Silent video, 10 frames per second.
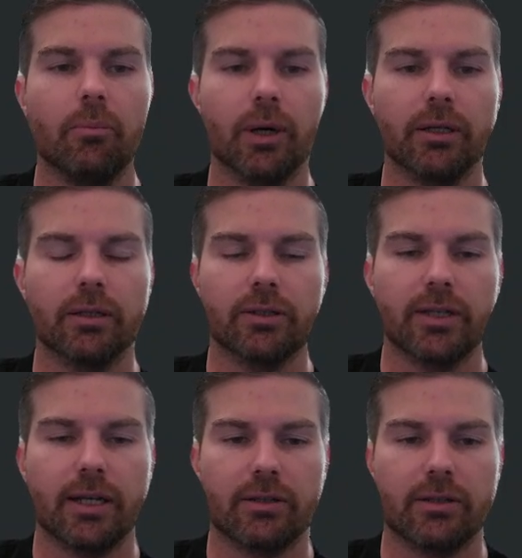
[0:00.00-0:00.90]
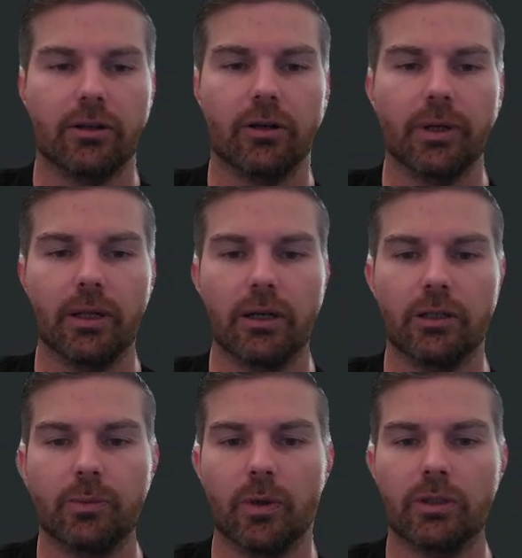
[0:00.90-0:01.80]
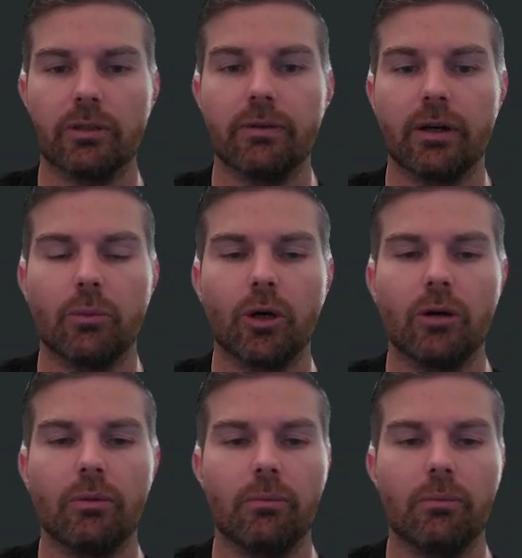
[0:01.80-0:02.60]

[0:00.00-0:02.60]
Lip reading: but sets are going to be a large portion of our more